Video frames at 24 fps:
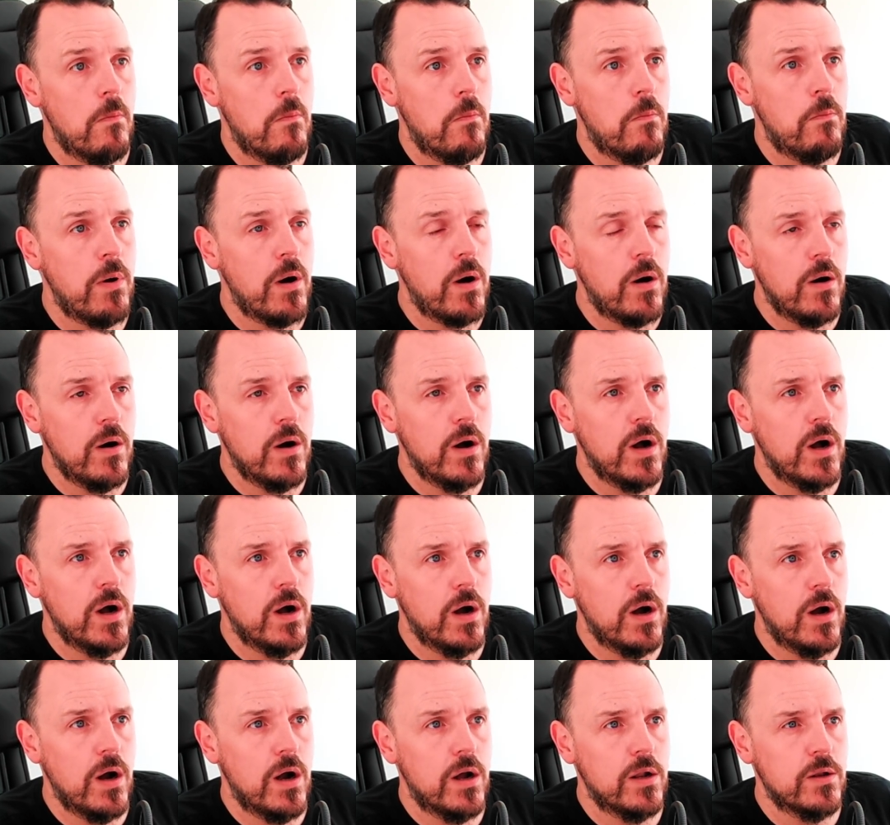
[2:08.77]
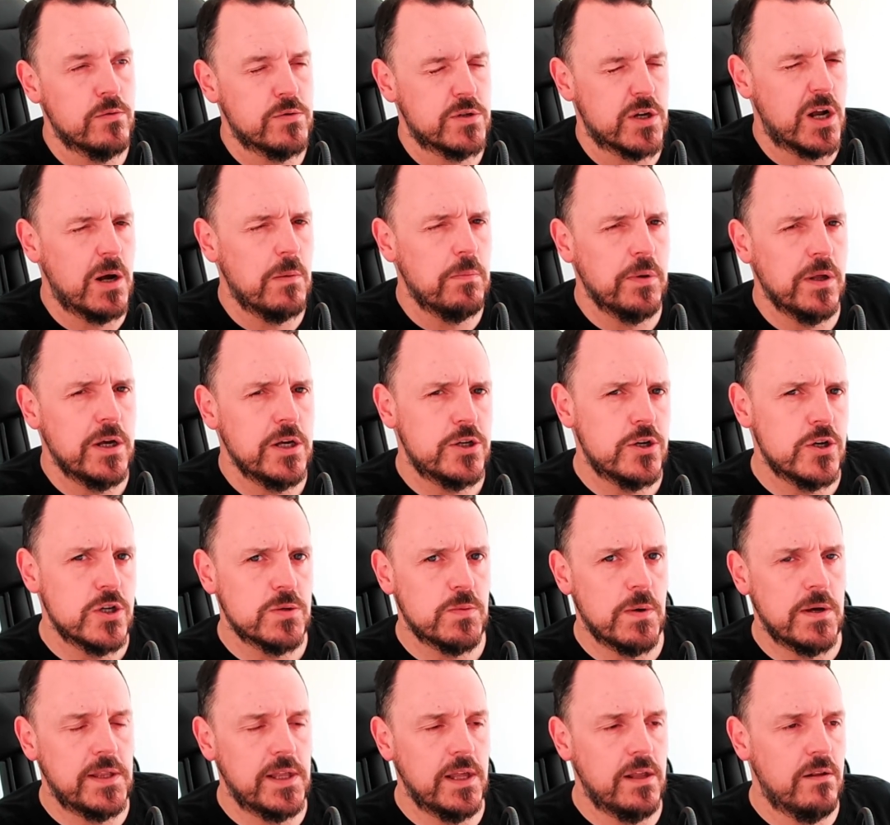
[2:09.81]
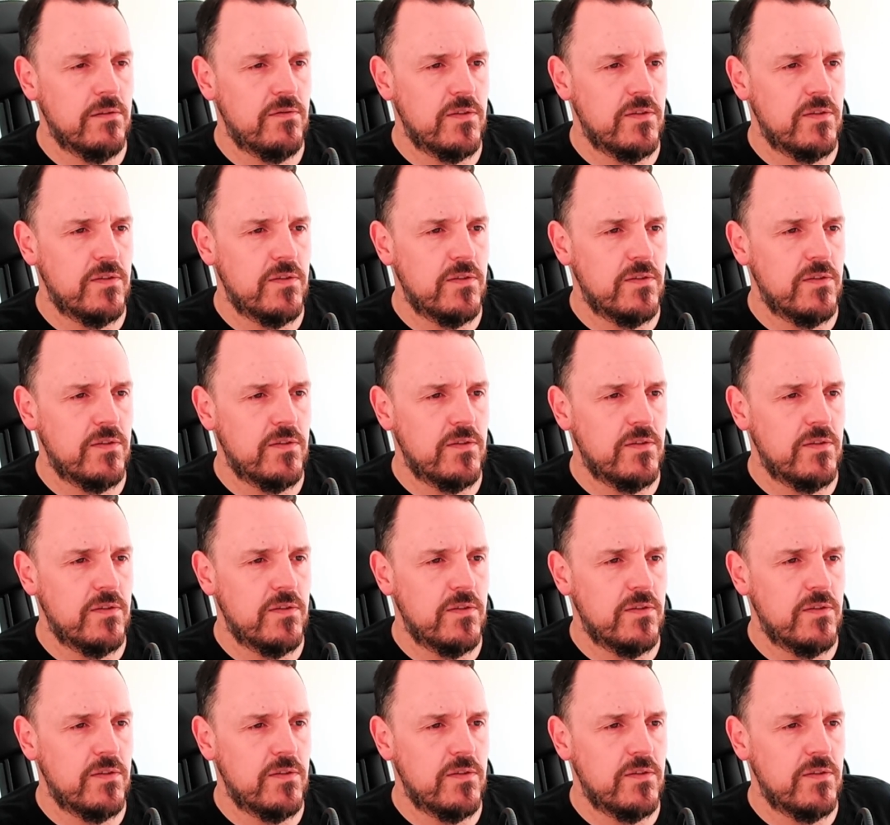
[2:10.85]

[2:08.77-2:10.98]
but there was a couple of issues with it.